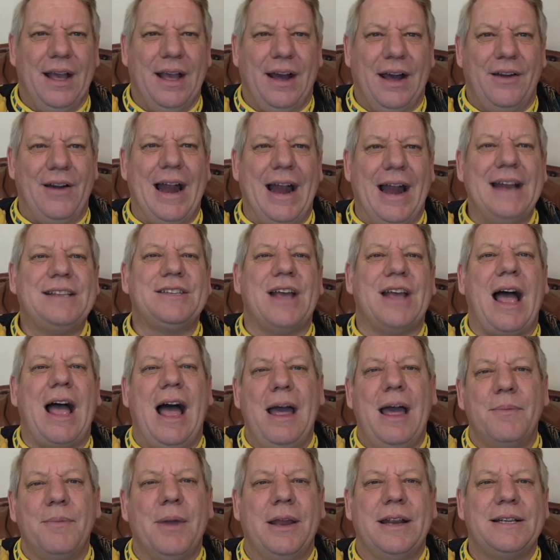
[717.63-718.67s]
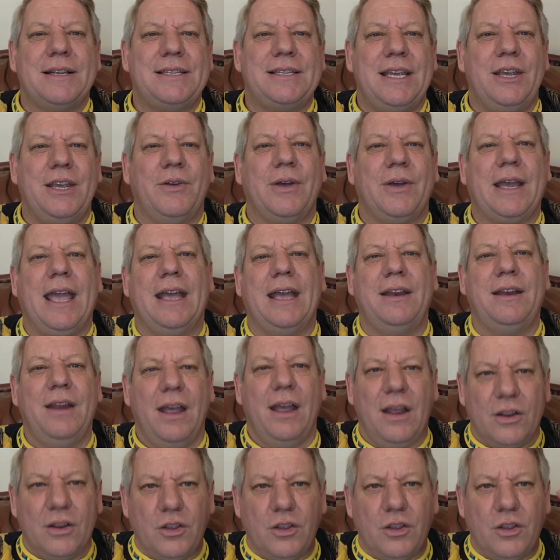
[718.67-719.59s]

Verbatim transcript: All right, so I'm going to see you again